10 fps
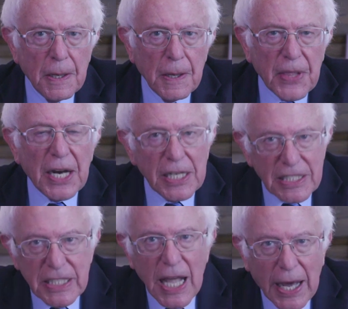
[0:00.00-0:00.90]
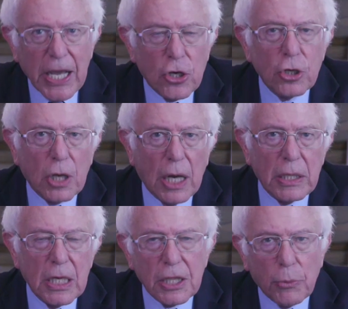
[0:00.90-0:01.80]
that it is not a good
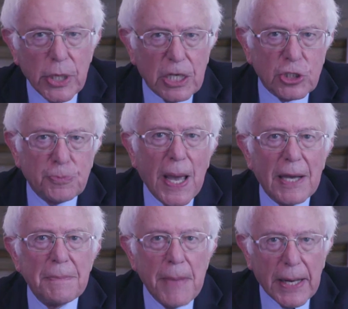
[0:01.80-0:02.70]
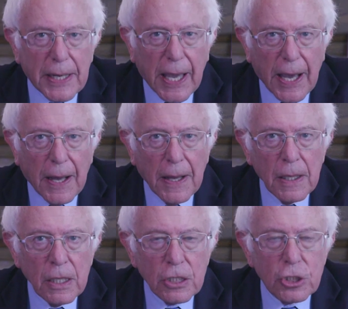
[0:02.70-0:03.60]
idea that we expand Medicare
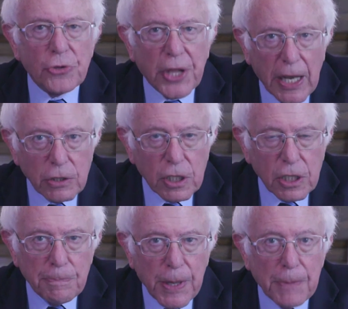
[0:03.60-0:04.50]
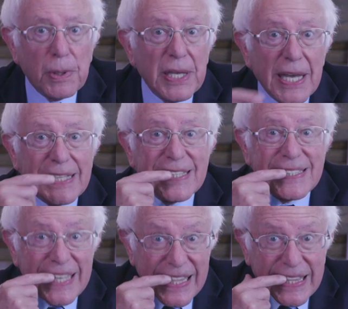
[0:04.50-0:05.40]
so that elderly people can get the
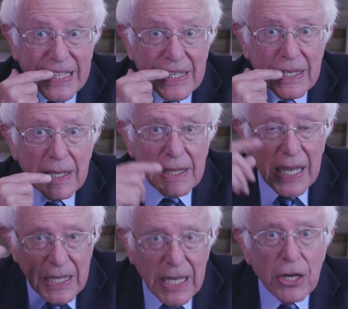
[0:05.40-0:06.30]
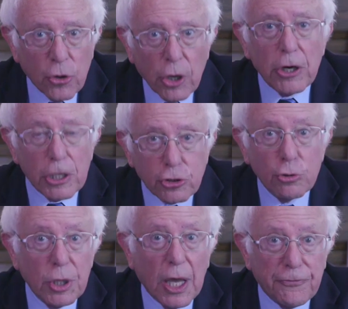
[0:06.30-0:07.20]
teeth they need in order to
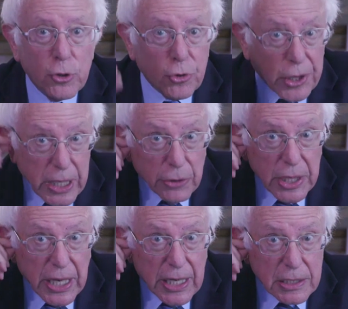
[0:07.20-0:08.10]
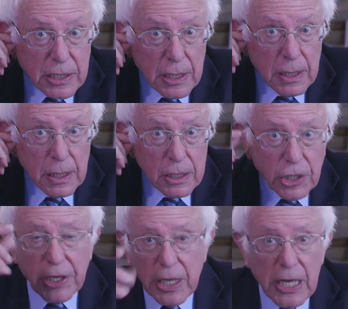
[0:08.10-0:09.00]
chew their food, or hearing aids so
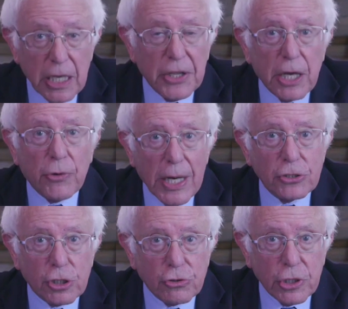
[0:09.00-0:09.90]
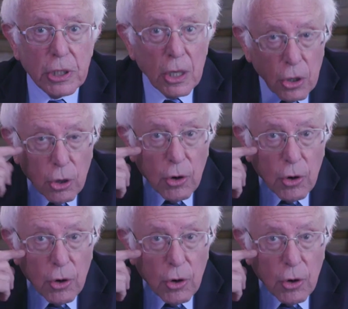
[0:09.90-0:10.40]
they can hear their grandchildren, or